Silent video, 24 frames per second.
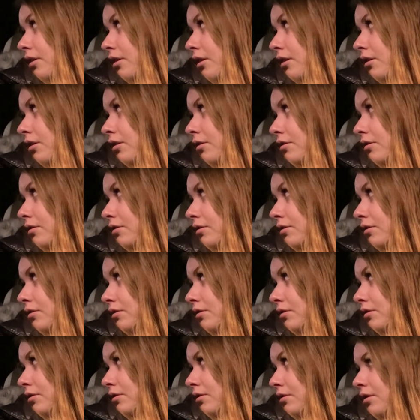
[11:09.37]
Oh,
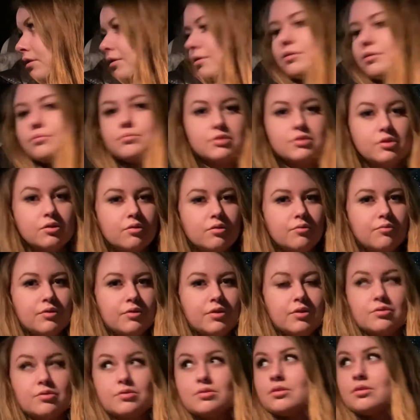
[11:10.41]
I'm so
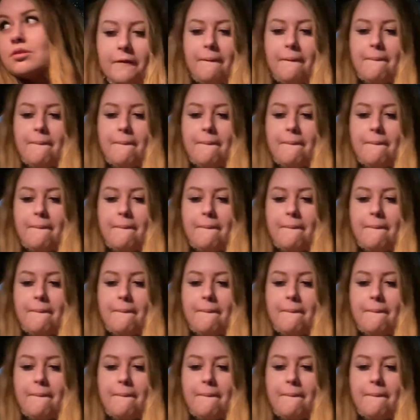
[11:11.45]
confused.